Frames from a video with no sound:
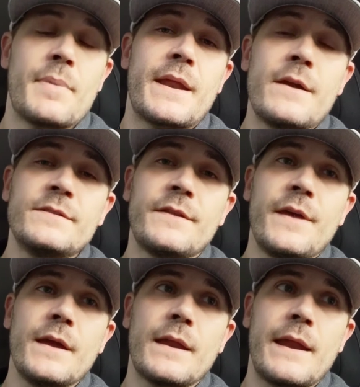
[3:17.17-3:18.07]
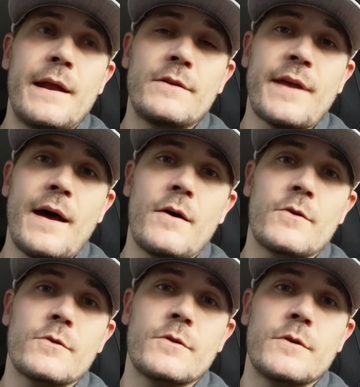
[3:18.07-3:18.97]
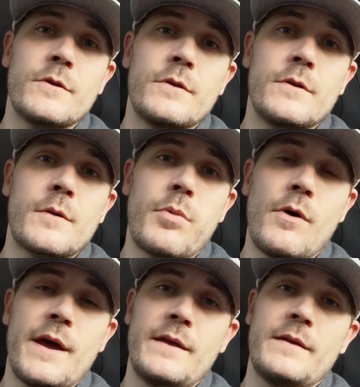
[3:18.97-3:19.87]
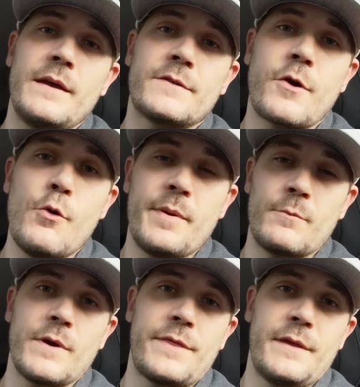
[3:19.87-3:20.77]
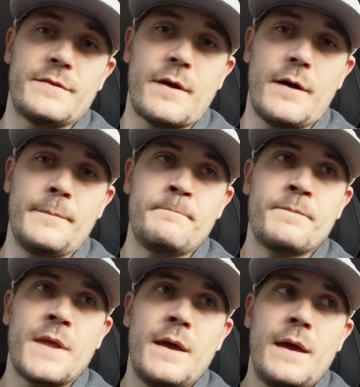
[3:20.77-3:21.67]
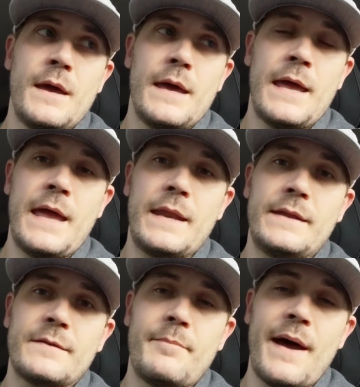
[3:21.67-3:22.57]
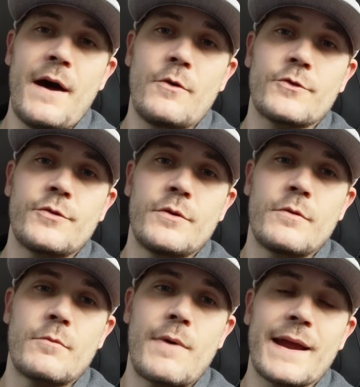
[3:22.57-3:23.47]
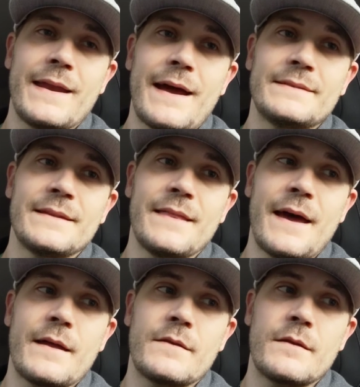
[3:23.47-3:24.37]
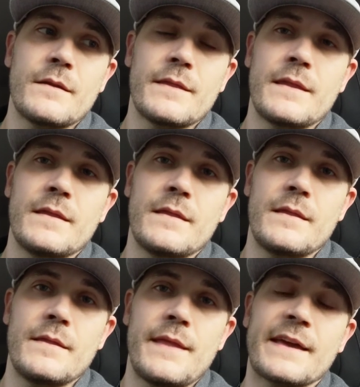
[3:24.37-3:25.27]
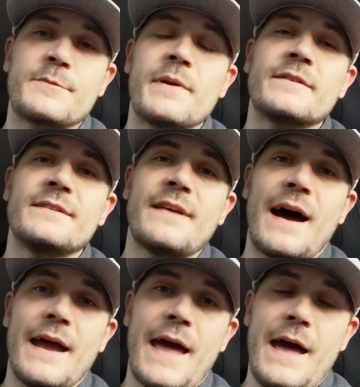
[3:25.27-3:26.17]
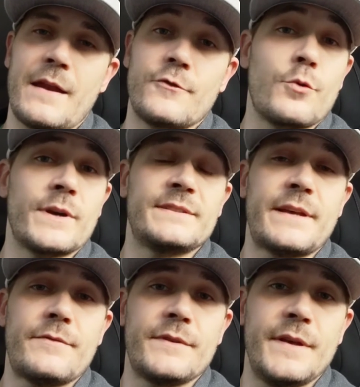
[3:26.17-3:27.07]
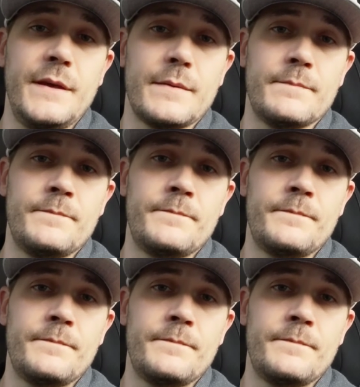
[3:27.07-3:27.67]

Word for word: But here's the thing, and here's how your boy is coping with this all, and it's about recognizing that the, the experiences I had in twenty seventeen,